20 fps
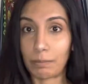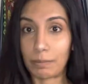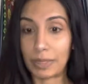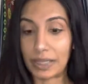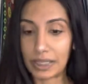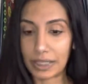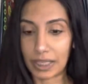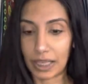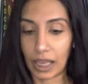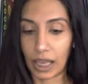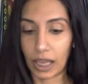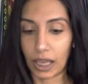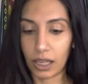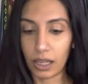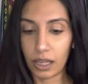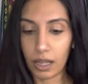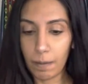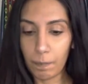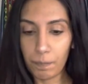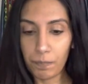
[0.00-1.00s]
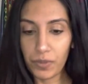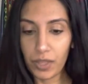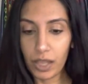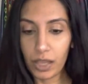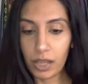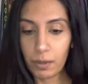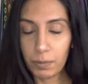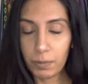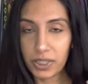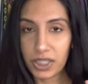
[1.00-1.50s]
busy.
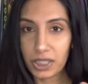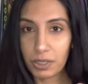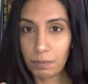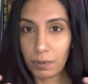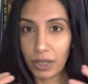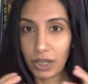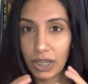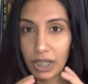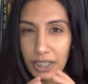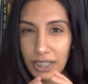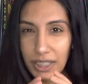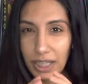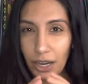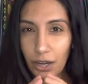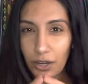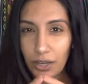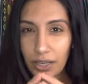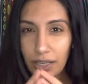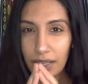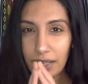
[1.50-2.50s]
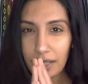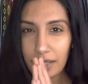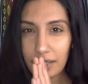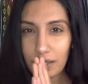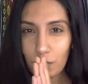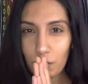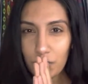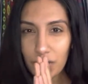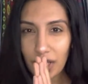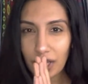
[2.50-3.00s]
But spirit's here, it's
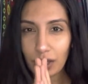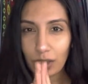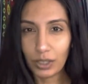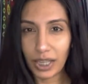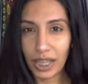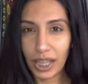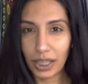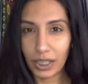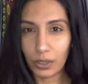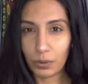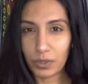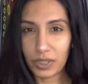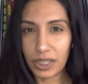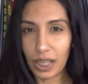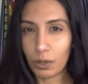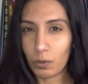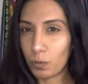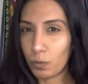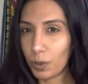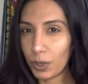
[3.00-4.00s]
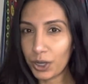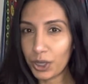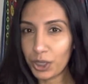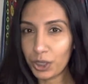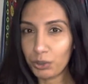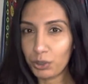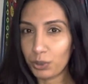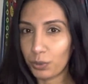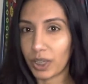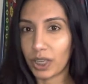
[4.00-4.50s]
almost like looking at you and saying, What are
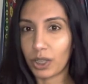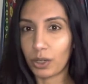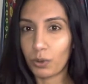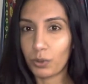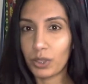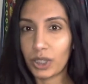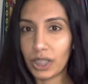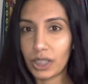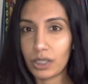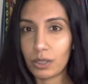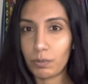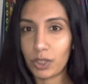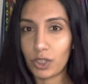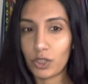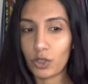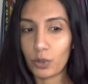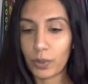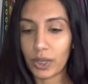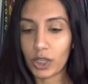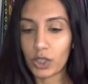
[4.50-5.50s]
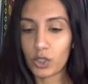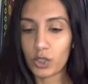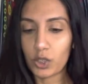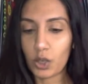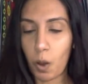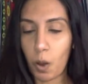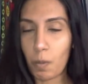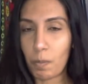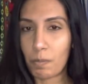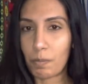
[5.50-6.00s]
you doing? You don't need to be doing
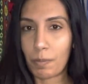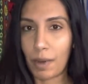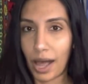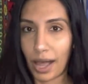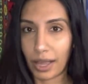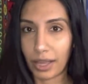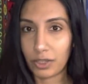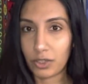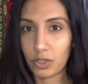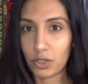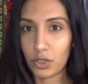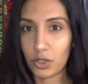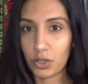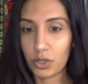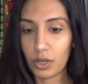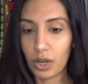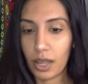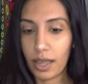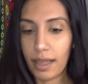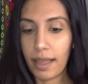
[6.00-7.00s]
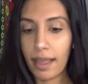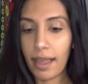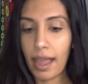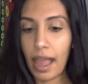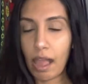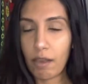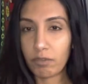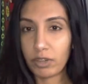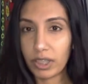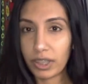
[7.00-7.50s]
so much.
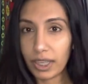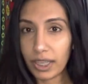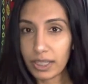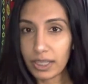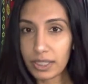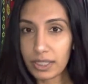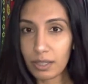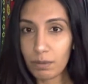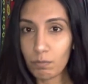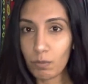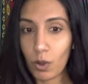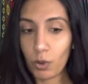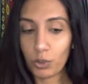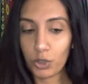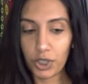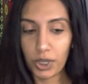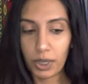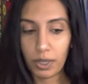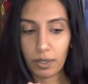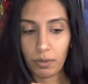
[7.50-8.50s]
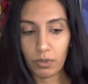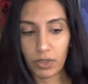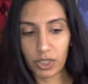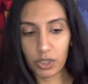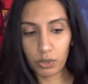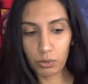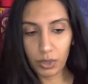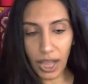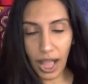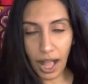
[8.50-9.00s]
Everything is in motion.
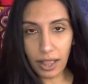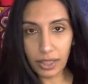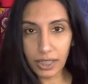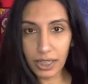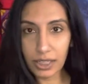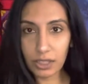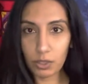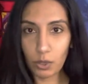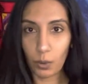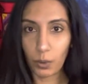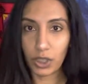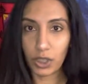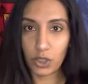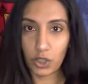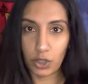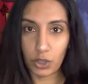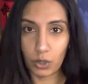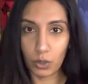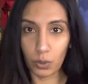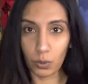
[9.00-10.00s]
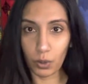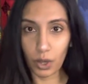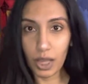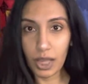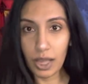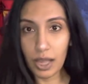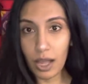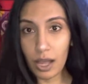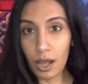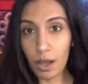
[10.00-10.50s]
This reality is going to
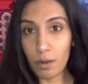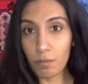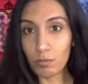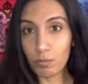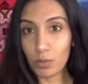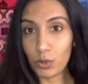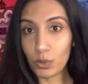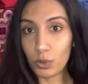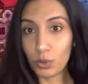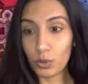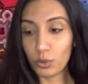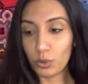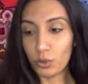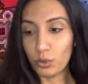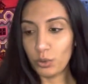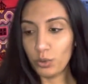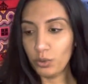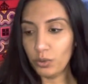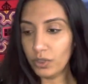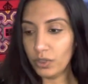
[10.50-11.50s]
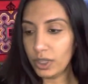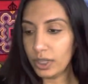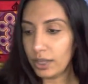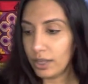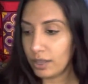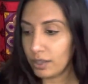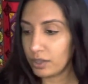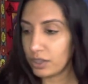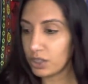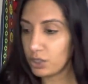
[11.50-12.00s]
move.
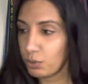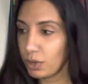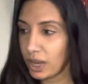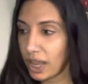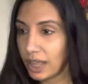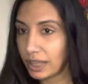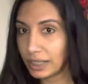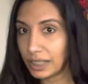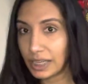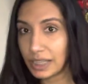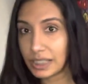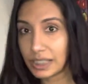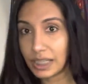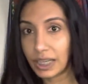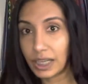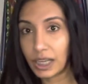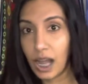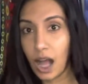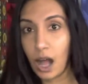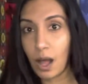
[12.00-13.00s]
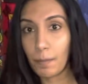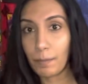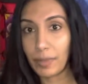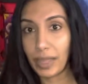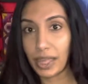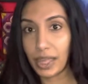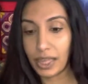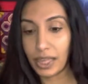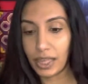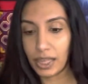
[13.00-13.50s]
This reality is going to come
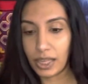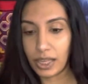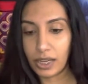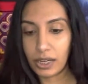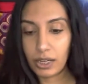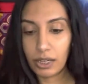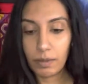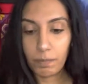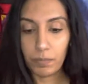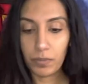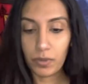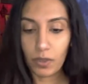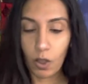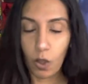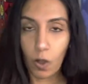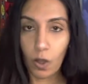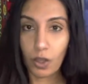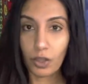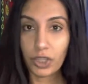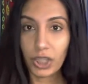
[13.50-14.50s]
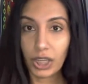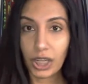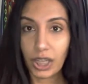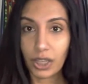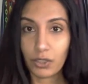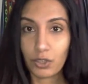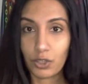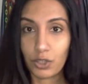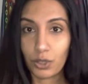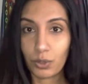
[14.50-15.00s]
in. All you
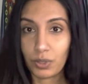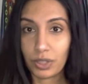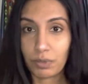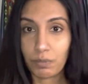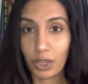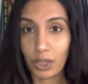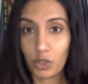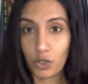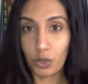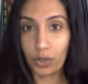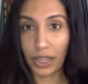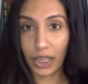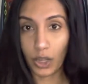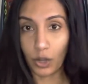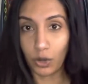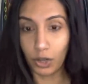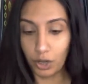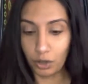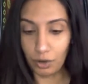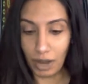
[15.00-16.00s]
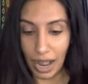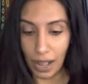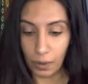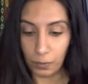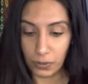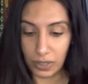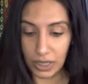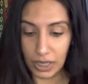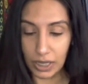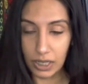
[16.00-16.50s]
need to do is make sure that you're
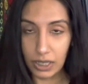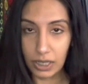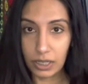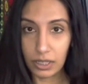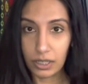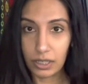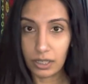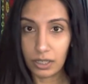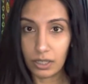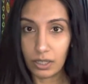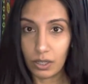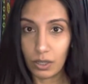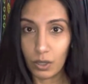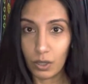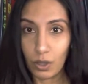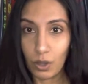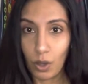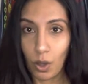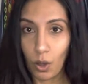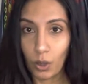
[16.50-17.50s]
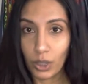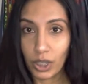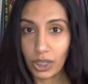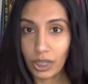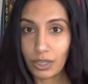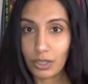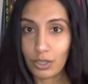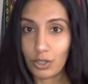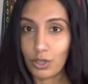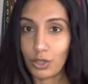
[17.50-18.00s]
grounded. All you
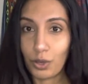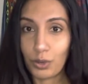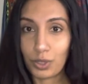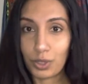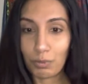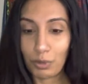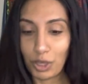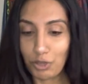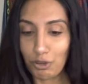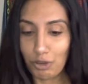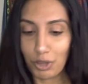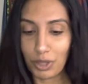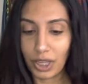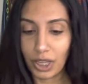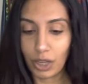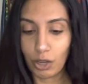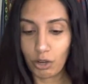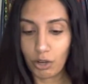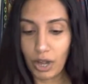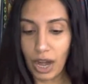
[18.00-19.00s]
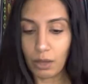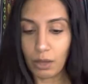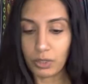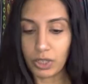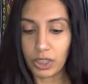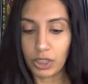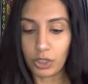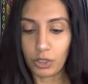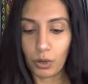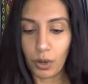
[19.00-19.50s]
need to do is make sure that you're
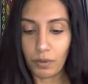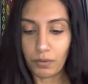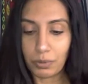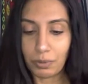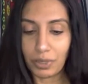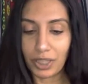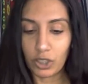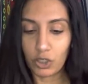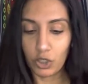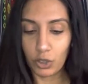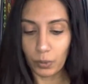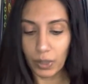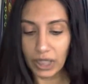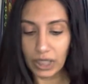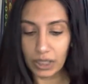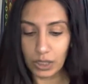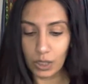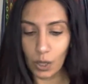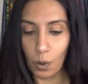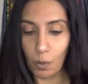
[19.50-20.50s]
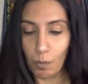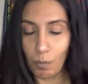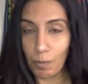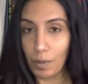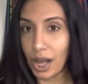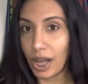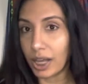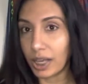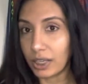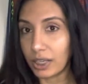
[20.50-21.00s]
grounded. You don't have to be doing so
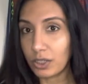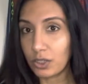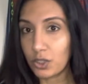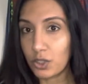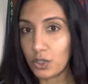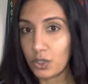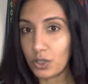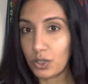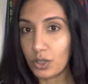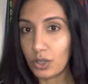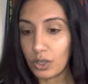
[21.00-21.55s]
much